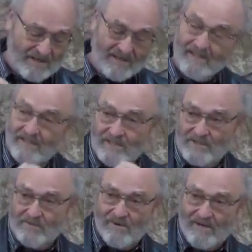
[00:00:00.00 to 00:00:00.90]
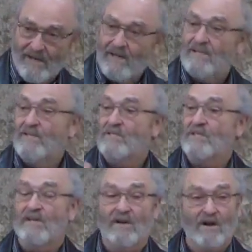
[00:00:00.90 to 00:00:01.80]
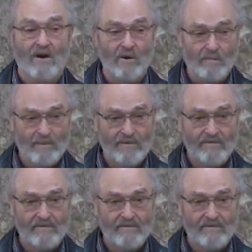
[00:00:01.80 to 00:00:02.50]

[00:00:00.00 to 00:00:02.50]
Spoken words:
kill, and destroy, to steal our hope,